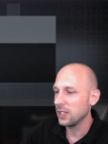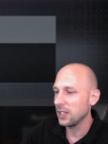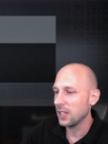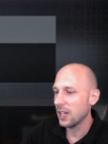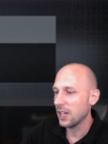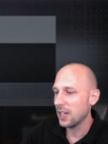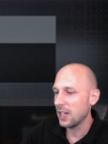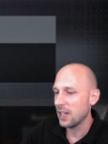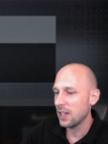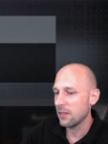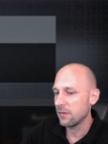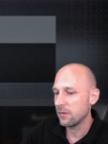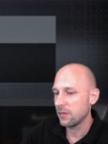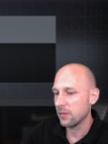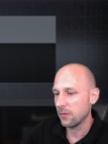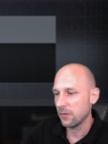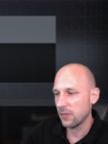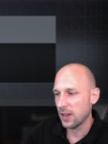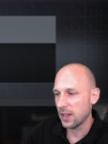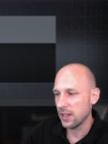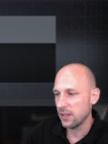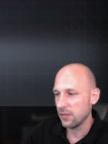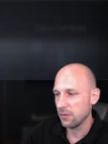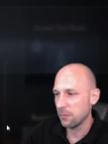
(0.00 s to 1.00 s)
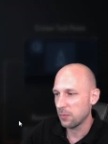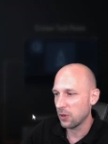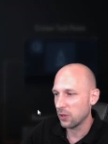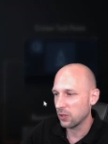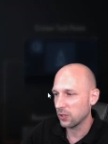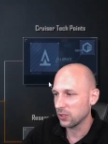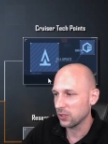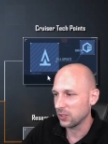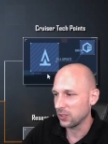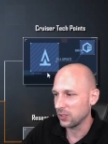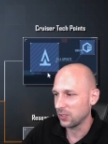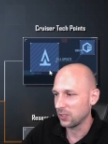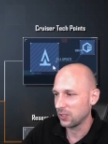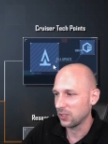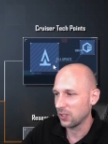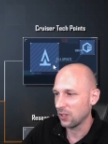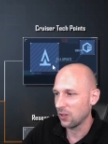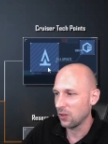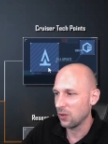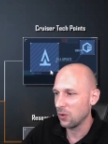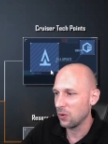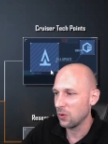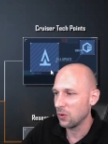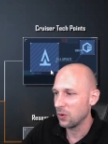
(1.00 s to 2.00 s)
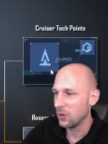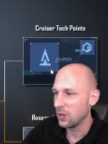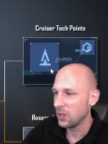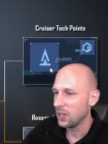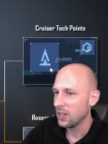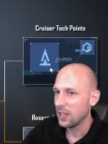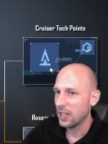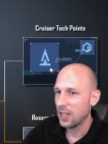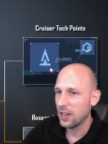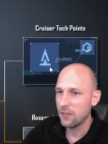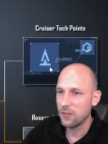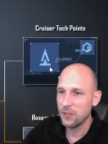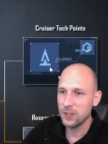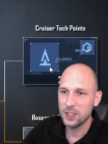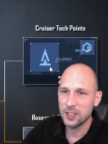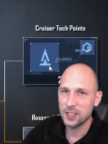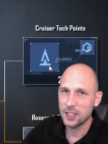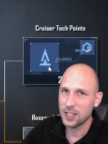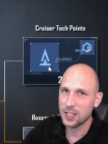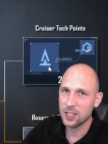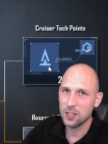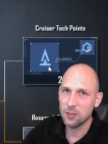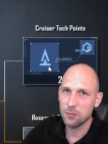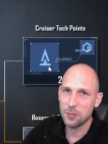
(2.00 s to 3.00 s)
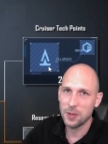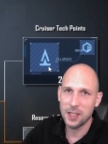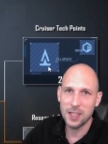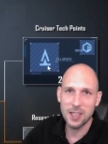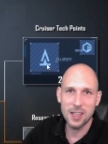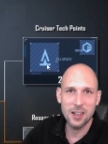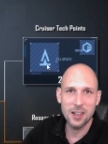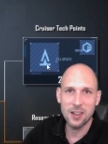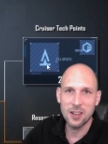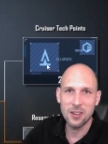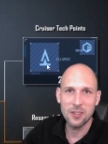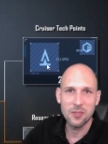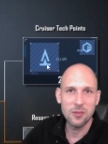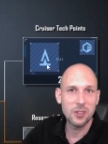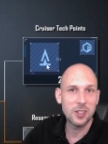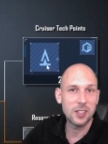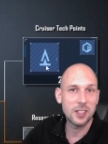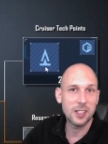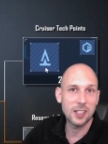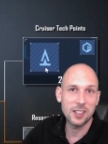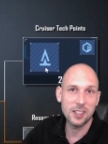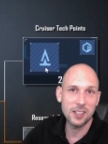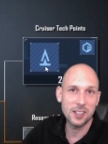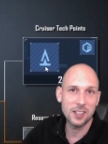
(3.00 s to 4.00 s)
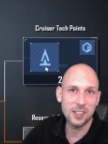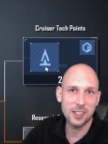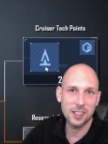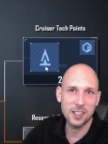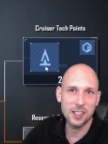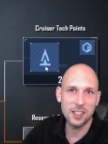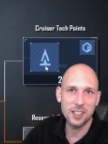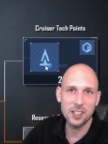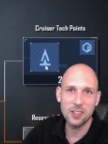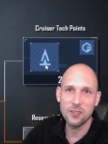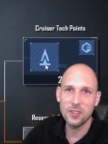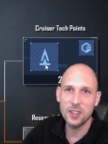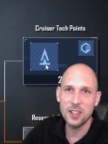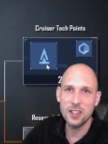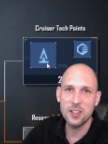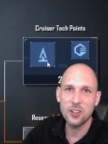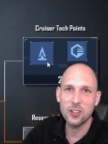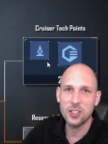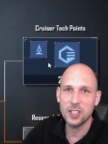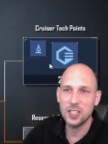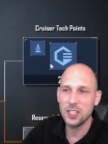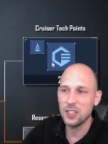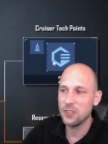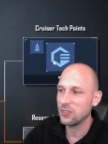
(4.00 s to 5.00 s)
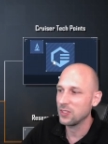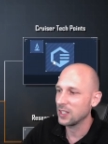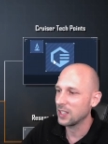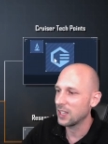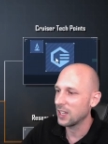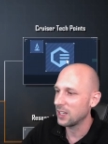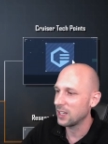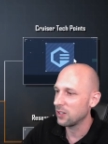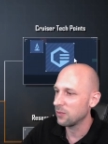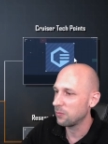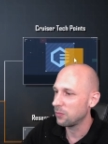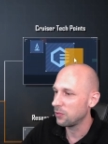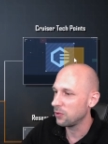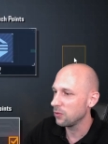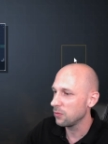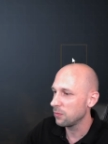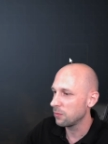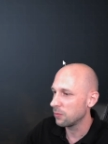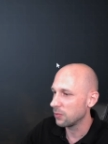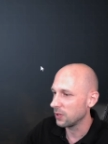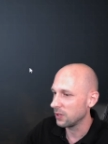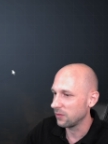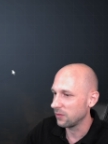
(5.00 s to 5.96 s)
have 5 boxes. So every second player statistically will not even get a blueprint